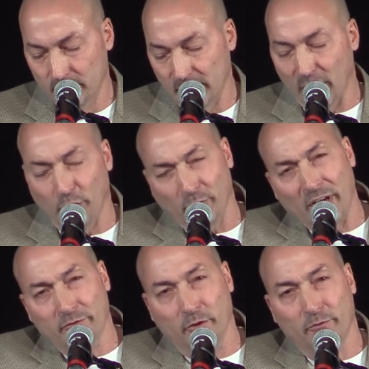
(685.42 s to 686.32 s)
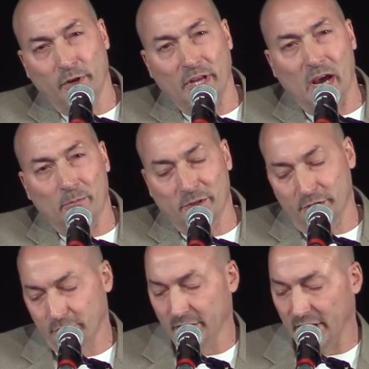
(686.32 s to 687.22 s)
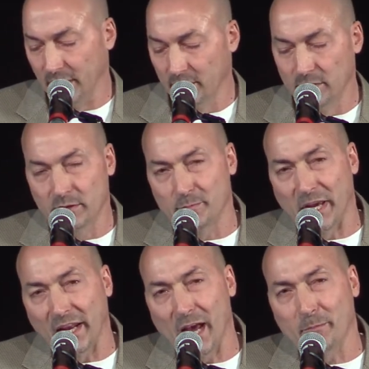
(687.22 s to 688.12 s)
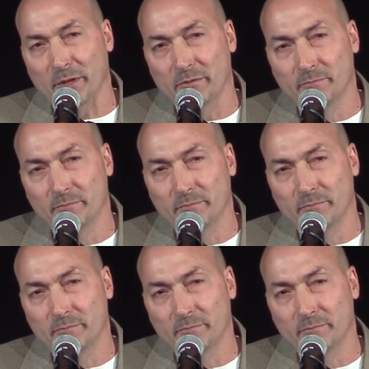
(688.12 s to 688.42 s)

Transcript: and grateful for the opportunity to make it happen.